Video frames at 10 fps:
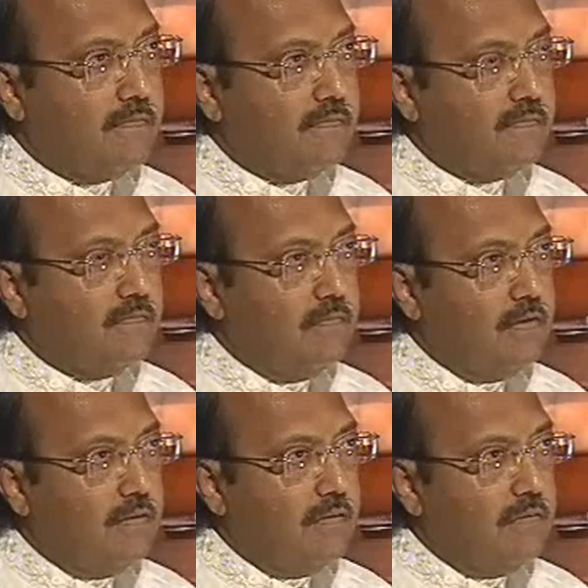ji has
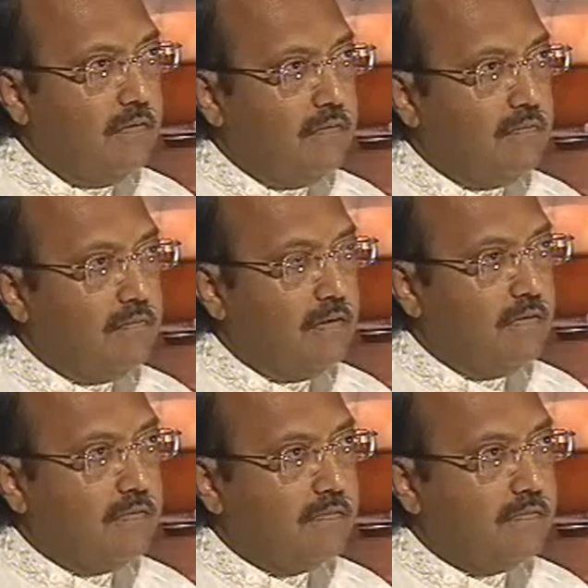done.
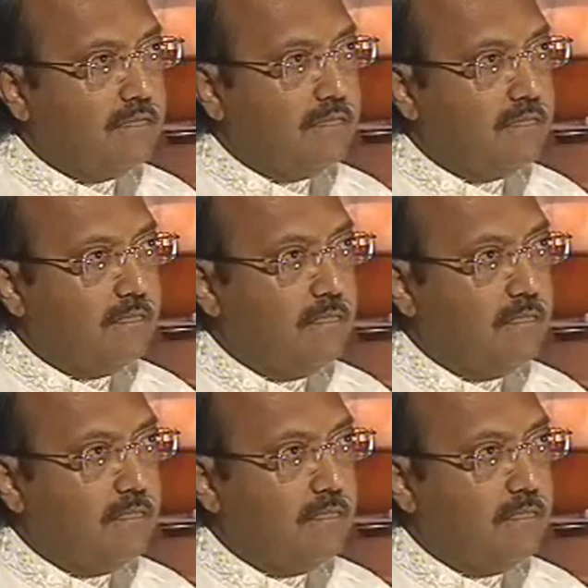I mean, uh,